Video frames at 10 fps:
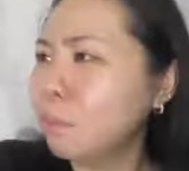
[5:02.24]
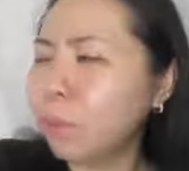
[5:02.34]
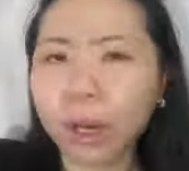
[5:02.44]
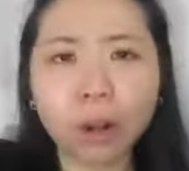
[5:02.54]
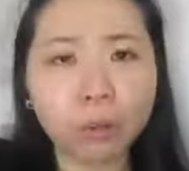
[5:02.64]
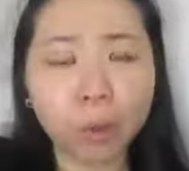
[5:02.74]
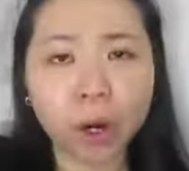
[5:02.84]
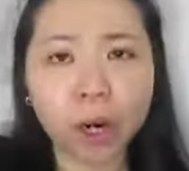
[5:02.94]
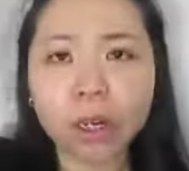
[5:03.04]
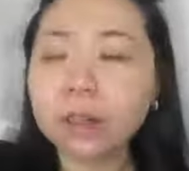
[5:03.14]
of
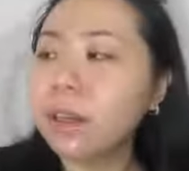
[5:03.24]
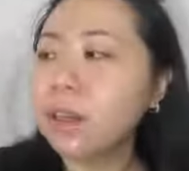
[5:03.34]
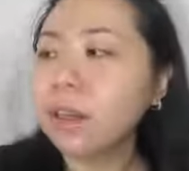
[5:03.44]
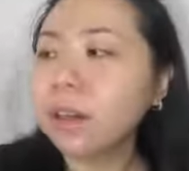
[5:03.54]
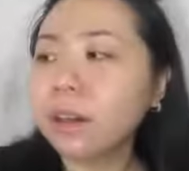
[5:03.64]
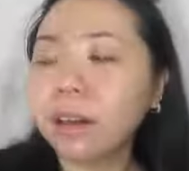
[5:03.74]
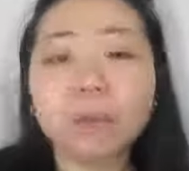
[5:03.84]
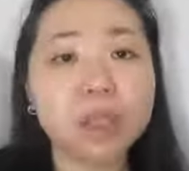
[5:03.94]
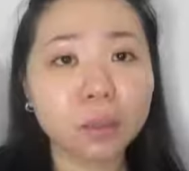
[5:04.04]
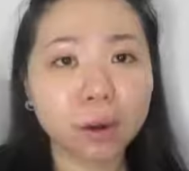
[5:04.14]
water
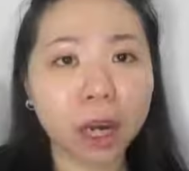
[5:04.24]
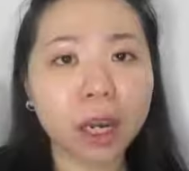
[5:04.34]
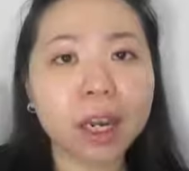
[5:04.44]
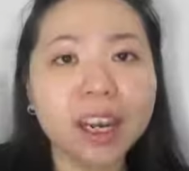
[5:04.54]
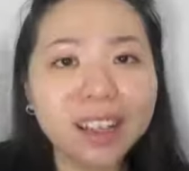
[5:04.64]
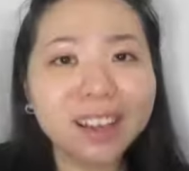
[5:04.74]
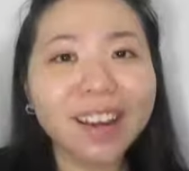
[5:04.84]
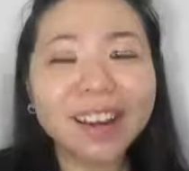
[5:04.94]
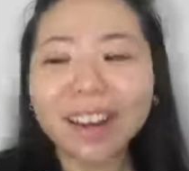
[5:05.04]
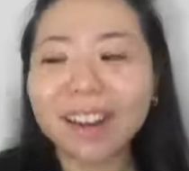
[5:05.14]
spray,
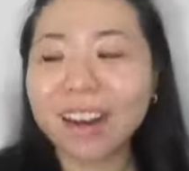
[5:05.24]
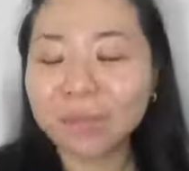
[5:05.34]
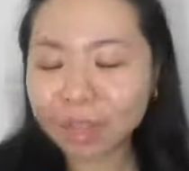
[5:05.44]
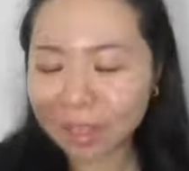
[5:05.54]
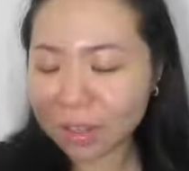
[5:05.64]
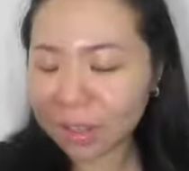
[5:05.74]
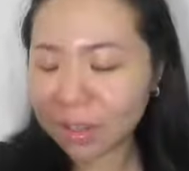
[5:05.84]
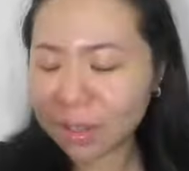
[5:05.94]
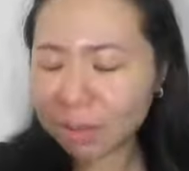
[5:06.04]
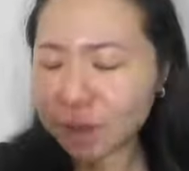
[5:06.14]
and I'm just going
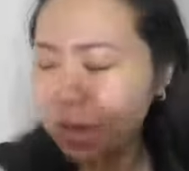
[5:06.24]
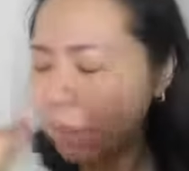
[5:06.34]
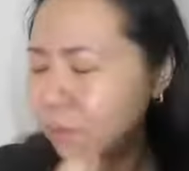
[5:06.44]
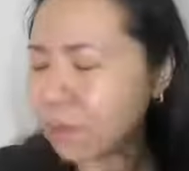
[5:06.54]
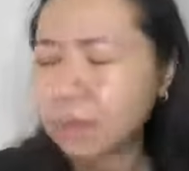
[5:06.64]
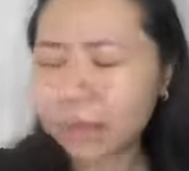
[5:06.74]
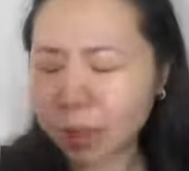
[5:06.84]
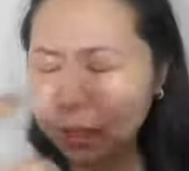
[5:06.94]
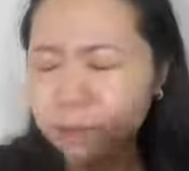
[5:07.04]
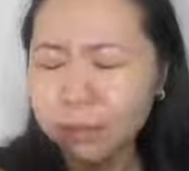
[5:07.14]
to spray it all over my
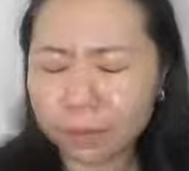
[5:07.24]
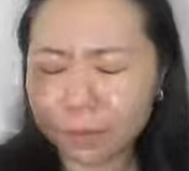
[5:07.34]
skin.